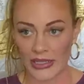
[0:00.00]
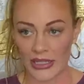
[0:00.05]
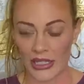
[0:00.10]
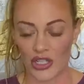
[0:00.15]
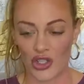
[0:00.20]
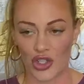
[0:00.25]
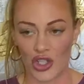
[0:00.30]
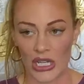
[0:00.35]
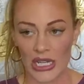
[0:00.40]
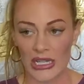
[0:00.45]
Like,
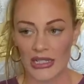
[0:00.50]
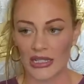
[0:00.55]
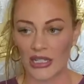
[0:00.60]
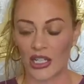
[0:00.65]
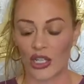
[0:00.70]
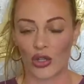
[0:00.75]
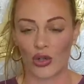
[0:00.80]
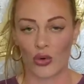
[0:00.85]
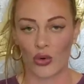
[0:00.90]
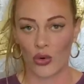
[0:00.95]
she is an
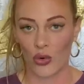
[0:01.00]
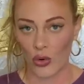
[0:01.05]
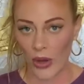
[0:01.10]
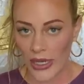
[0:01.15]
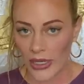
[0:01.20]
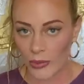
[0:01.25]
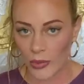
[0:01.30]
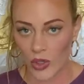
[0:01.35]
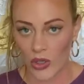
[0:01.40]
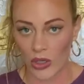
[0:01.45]

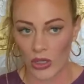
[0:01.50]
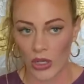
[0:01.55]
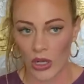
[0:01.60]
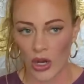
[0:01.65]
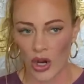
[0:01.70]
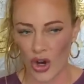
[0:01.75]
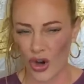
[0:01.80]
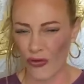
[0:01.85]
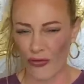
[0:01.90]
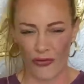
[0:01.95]
incredible,
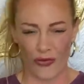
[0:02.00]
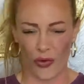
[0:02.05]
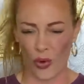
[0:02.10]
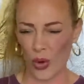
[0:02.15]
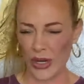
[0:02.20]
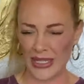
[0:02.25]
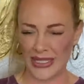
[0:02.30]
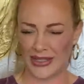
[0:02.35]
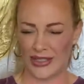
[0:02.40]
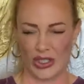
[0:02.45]
her
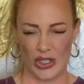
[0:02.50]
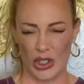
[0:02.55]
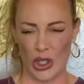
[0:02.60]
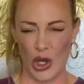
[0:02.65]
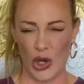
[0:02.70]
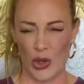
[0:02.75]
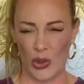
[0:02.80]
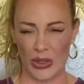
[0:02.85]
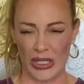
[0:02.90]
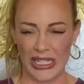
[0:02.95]
voice
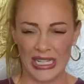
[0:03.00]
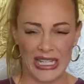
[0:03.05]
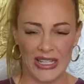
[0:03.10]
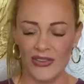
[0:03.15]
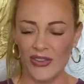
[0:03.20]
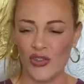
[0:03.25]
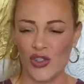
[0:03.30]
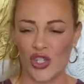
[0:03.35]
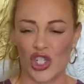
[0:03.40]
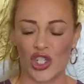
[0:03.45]
alone, like
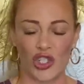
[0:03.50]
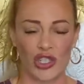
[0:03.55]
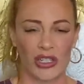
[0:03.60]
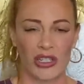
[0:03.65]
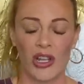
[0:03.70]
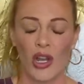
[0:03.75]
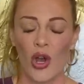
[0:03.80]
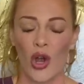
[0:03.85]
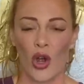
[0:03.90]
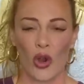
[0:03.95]
even if she couldn't
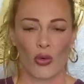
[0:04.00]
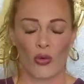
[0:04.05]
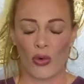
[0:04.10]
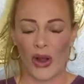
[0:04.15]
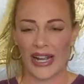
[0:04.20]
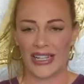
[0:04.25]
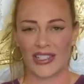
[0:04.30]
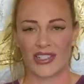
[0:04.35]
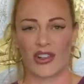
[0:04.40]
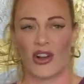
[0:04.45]

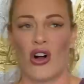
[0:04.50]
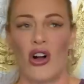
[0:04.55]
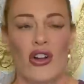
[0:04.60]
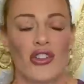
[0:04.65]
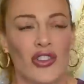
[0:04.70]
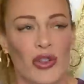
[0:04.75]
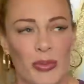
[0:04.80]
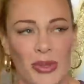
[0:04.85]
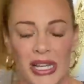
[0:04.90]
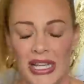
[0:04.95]
write songs
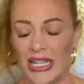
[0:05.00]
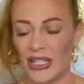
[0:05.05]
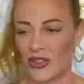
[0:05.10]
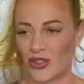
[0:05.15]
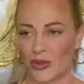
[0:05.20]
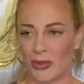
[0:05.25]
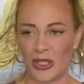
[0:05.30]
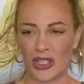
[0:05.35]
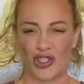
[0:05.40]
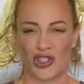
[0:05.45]
or play
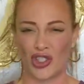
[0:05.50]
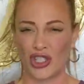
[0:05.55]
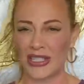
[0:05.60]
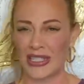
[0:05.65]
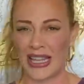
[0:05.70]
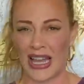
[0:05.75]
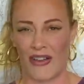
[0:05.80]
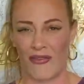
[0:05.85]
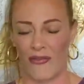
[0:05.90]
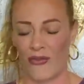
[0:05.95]
instruments, just
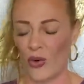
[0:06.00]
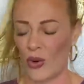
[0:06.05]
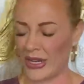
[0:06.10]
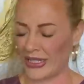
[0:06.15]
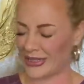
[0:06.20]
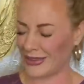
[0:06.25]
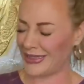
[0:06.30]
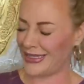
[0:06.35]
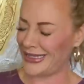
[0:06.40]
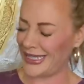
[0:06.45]
that
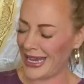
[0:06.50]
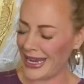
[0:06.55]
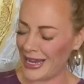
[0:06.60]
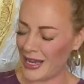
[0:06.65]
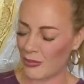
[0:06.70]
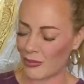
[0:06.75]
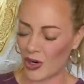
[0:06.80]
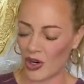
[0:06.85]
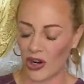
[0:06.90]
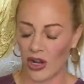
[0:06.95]
voice,
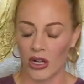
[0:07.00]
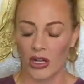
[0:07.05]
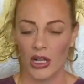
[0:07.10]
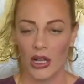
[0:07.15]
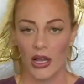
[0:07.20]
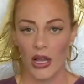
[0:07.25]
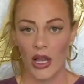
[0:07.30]
damn girl.